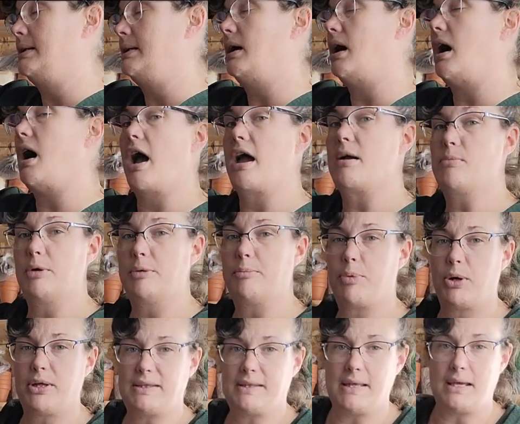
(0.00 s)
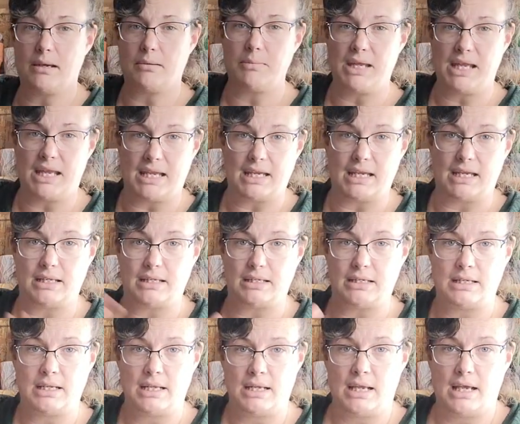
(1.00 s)
I would put them in,
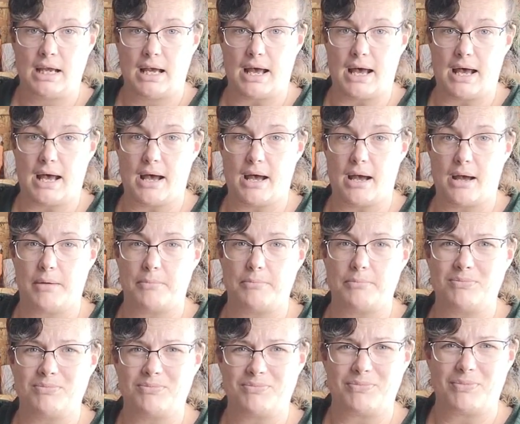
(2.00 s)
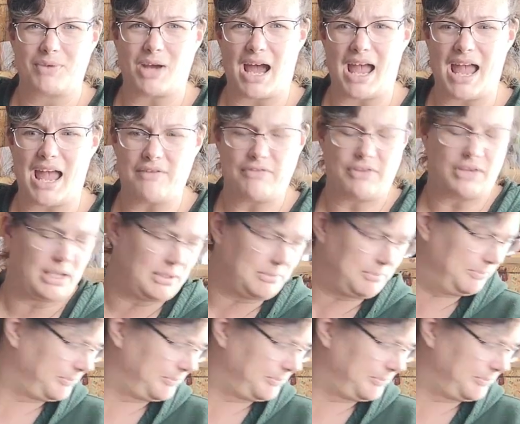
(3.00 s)
I have a